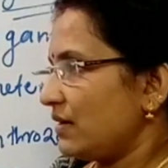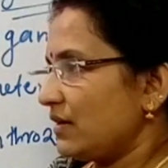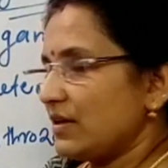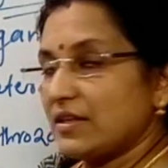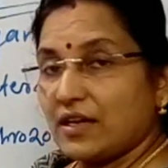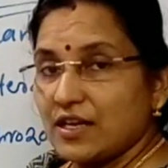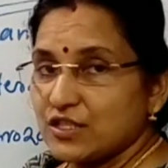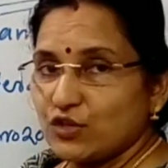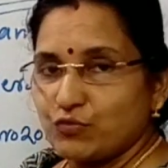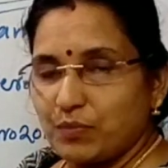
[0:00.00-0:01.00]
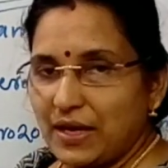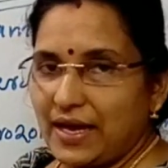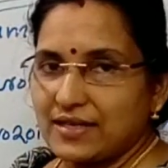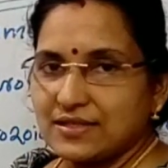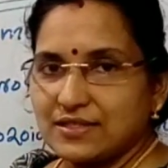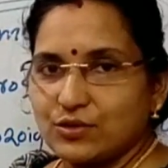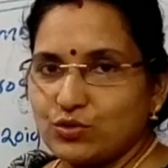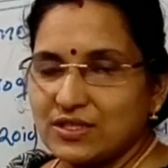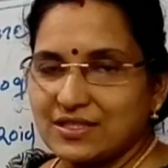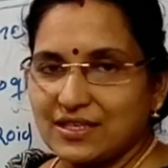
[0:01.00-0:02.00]
in the case of plants,
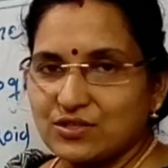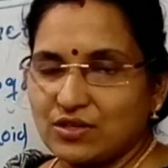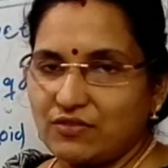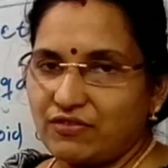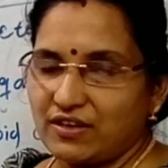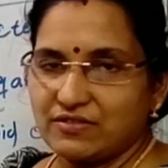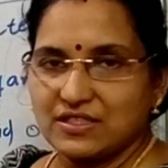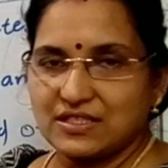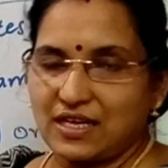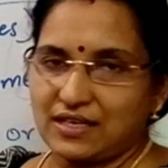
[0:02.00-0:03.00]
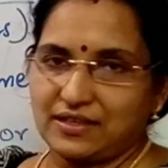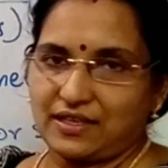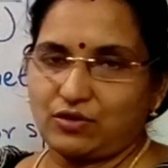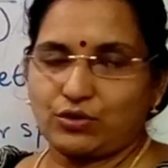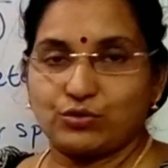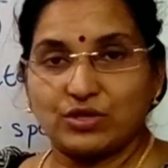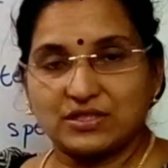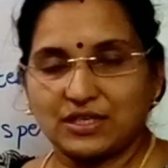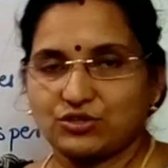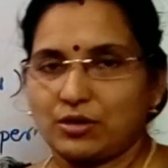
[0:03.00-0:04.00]
unisexual flowers are there or
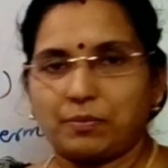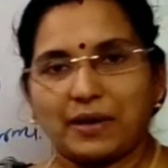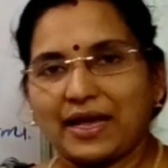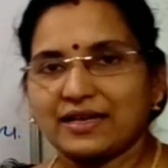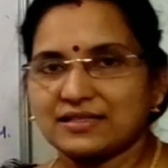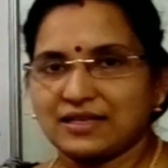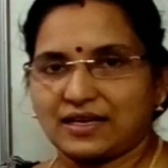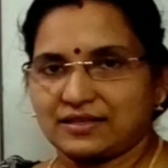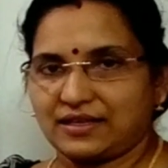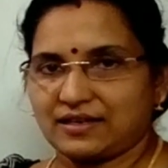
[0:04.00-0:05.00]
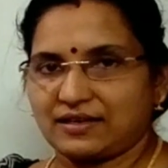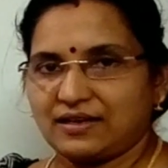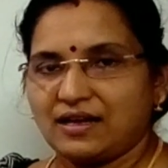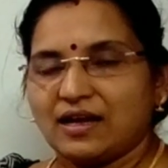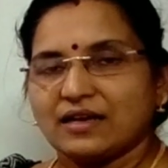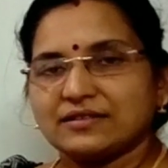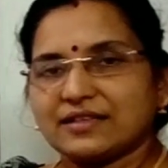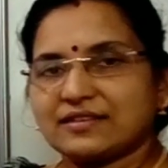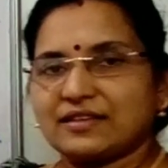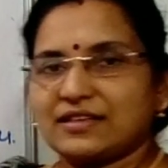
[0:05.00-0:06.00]
unisexual plants are there. That
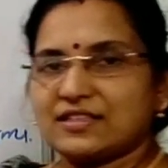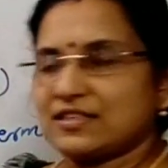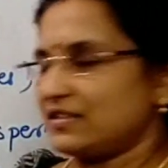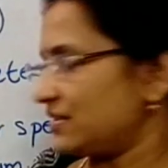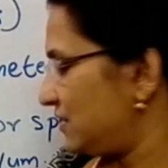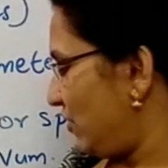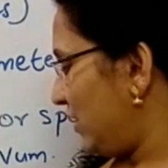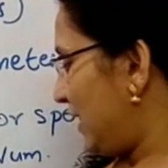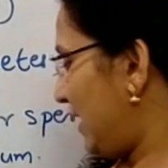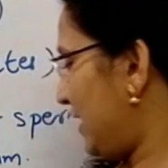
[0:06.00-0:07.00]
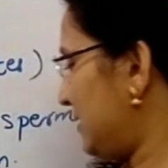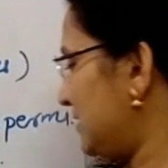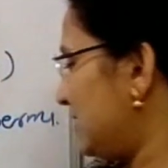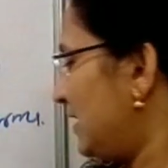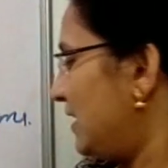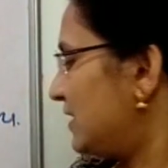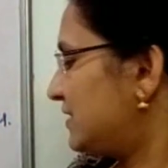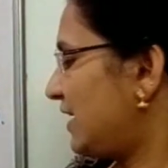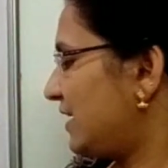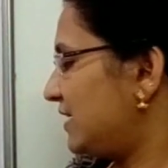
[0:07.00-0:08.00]
condition is known as
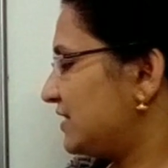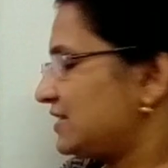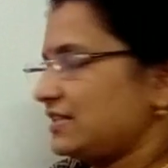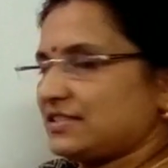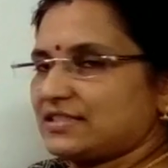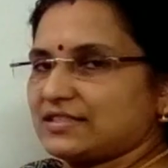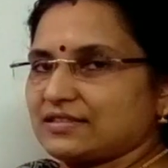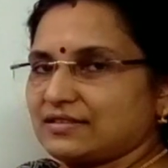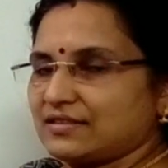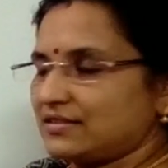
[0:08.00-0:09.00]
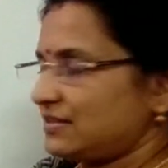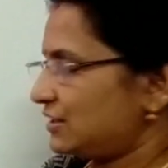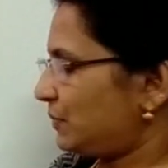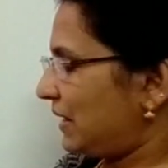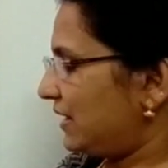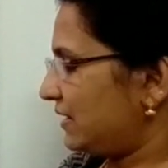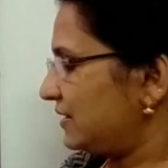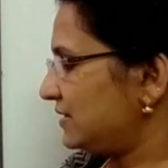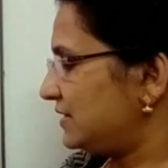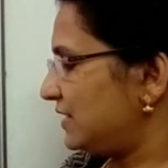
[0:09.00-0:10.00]
dioecious. The spelling
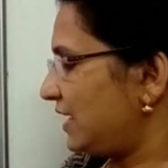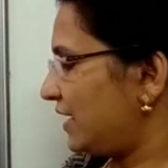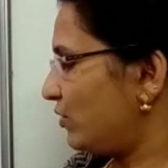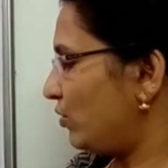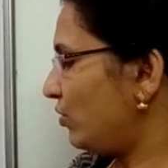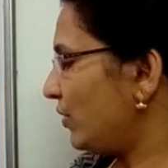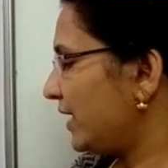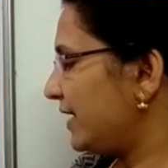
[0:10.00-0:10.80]
is D-I-O-E-C-I-O-U-S,